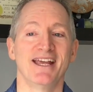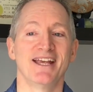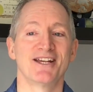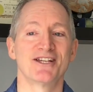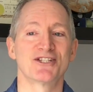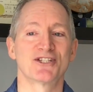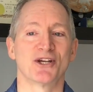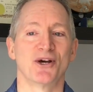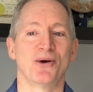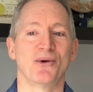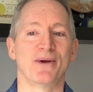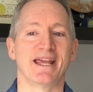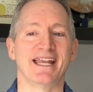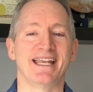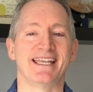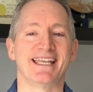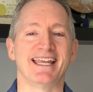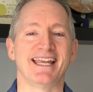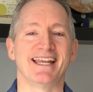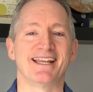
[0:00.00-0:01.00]
So
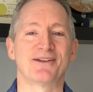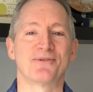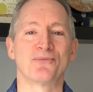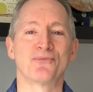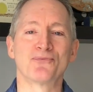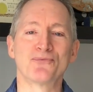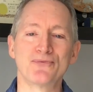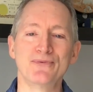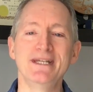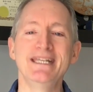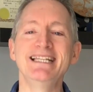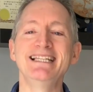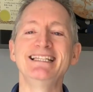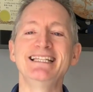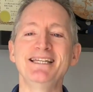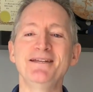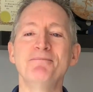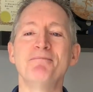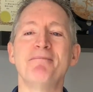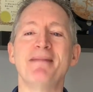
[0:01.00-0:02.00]
it
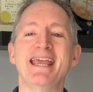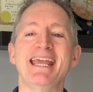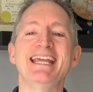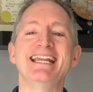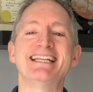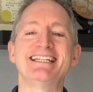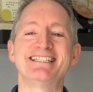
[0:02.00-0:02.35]
really made a